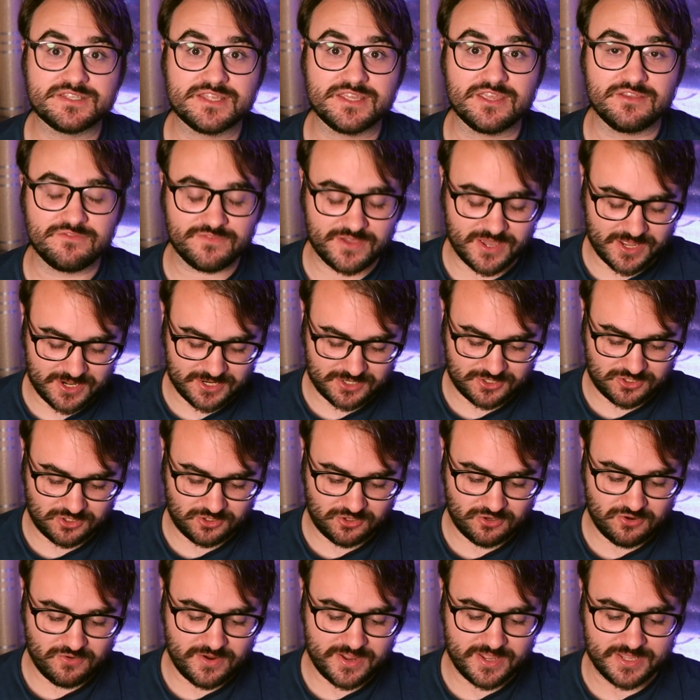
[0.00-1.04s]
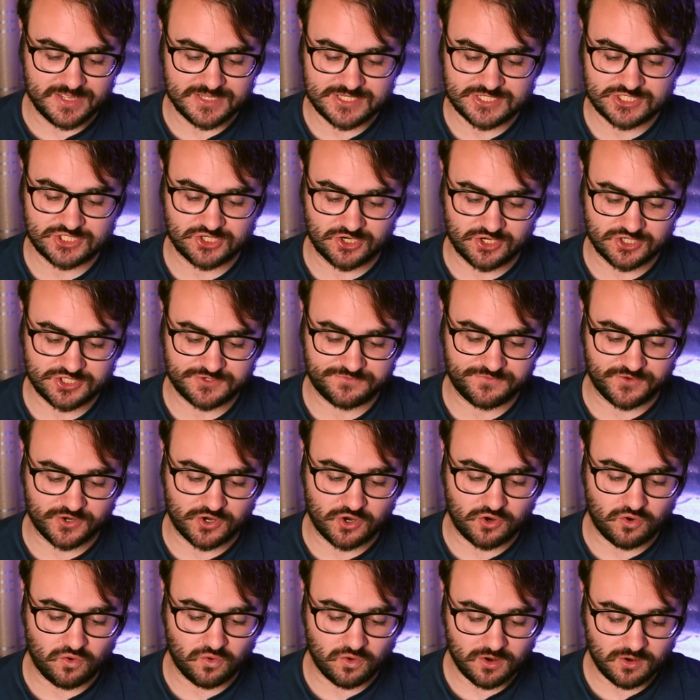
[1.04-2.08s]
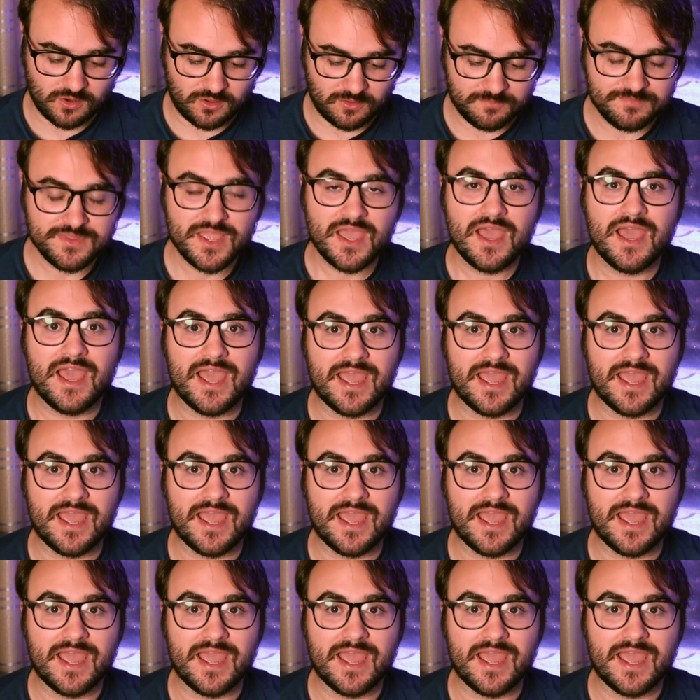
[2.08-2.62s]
thing you've got to do is search for coral,